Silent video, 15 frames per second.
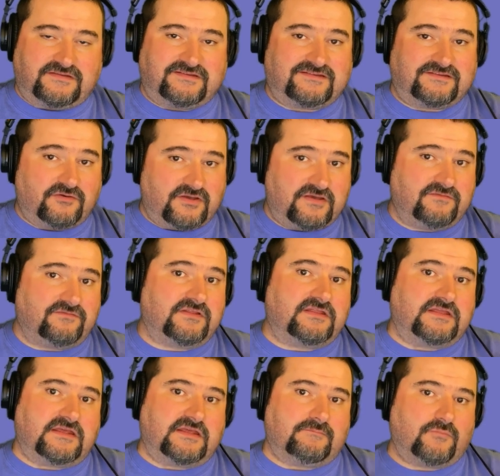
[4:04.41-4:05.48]
So even
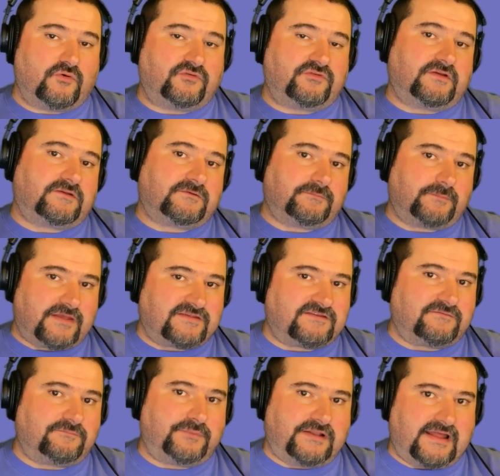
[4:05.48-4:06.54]
the most
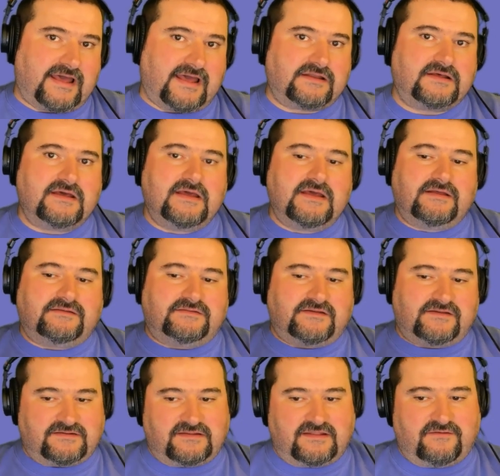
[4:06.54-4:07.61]
expensive plan
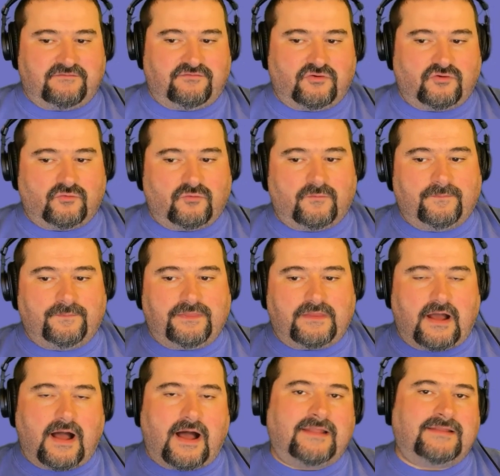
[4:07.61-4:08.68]
doesn't give you
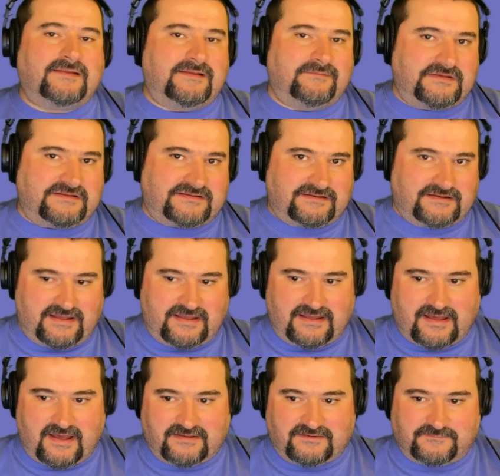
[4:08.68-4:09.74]
unlimited
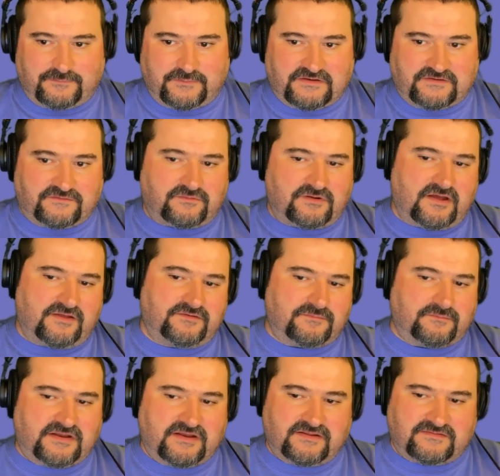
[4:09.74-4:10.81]
AI speech.
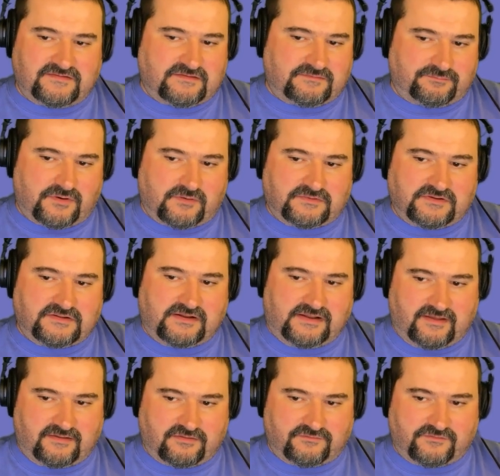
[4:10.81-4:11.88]
300 minutes is probably the
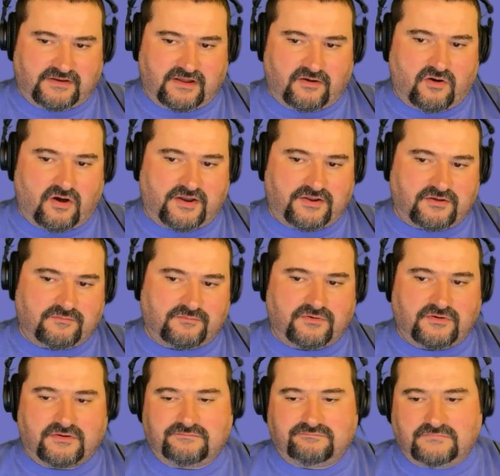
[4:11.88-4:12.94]
length of an
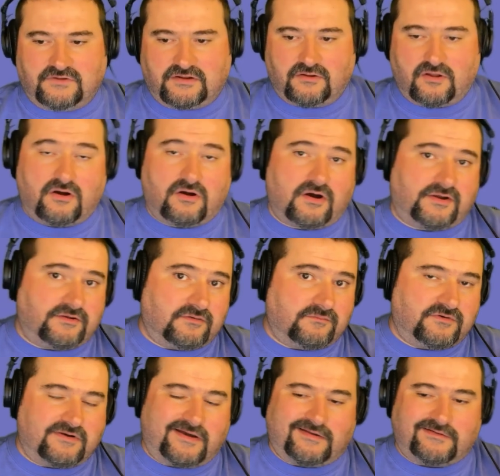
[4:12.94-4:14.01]
audiobook, a long
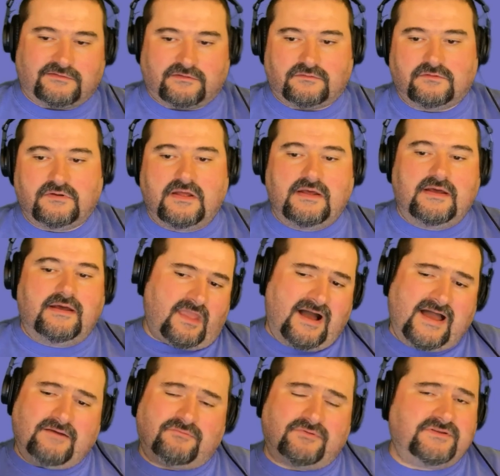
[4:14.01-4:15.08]
audiobook, I don't know.
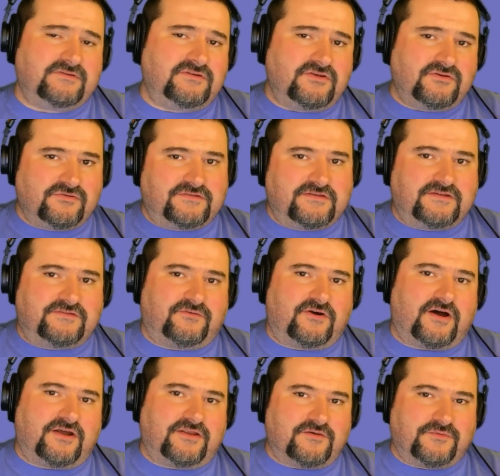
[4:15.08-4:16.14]
I wouldn't use this for
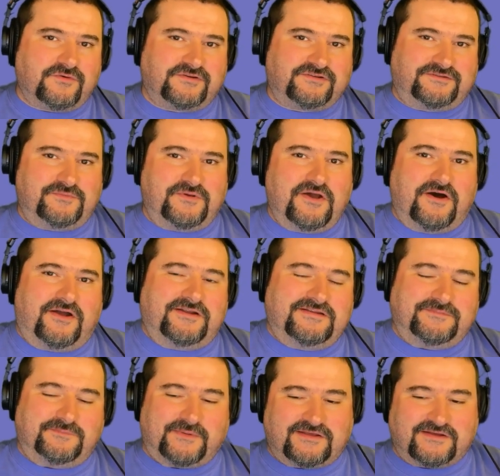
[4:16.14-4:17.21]
audiobooks to be
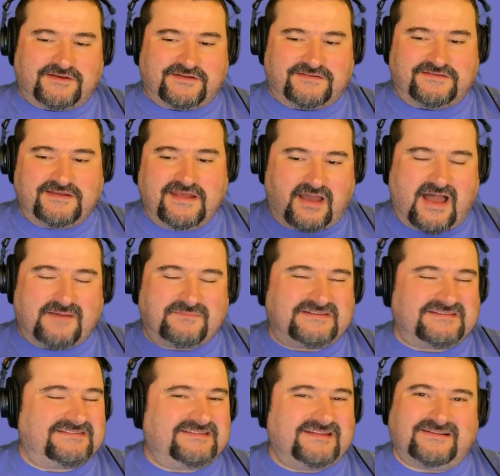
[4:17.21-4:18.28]
honest because I'm
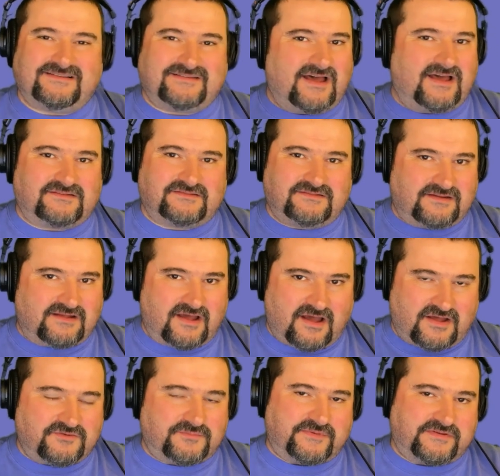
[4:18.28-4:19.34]
still not
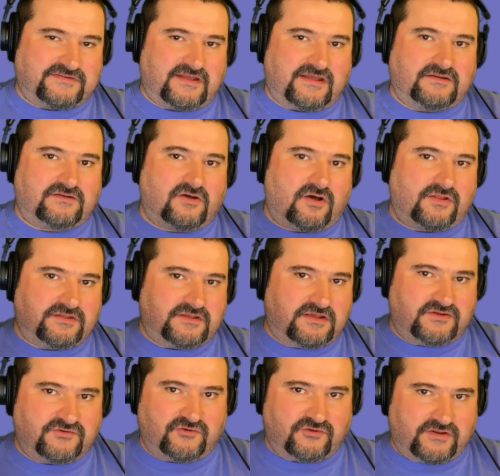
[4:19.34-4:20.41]
100% on the
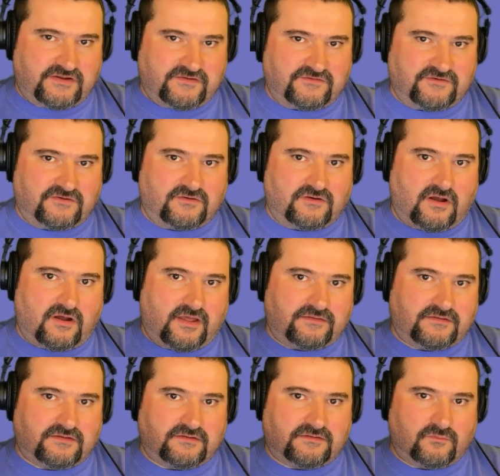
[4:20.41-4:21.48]
intonation
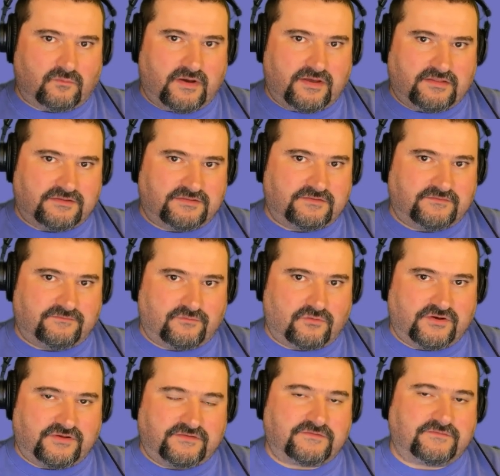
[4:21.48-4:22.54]
and the, the way that the
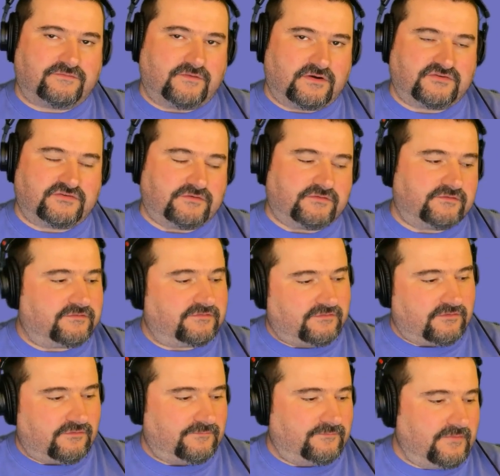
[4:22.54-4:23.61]
voice functions.
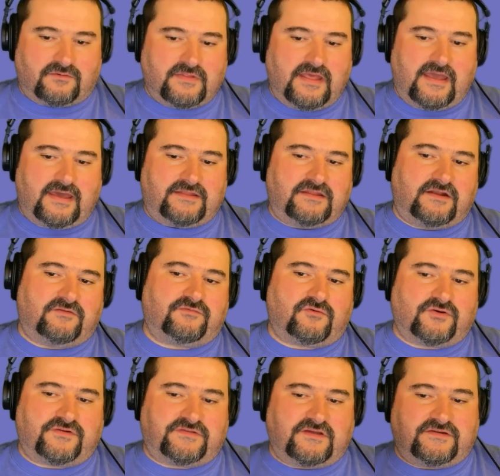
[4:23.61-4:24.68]
So and then, of
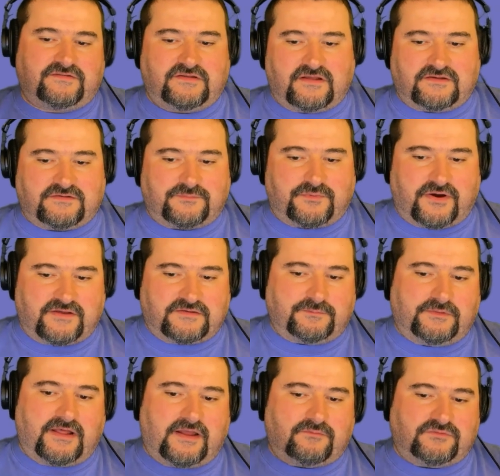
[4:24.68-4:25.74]
course, there's the enterprise
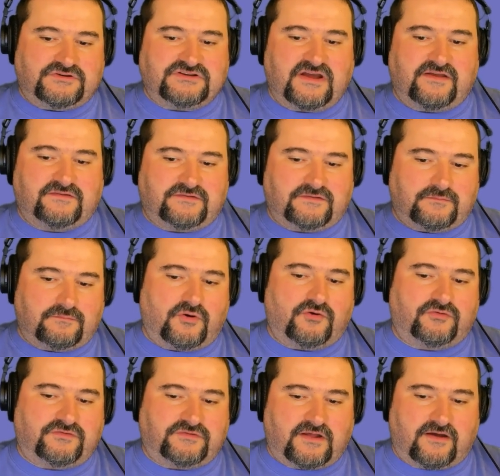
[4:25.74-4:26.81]
plan, which has the
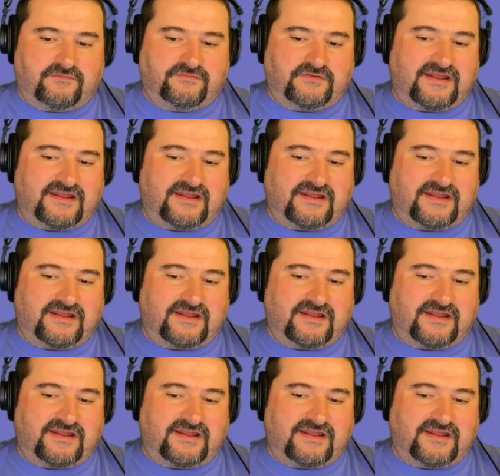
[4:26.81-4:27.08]
most stuff.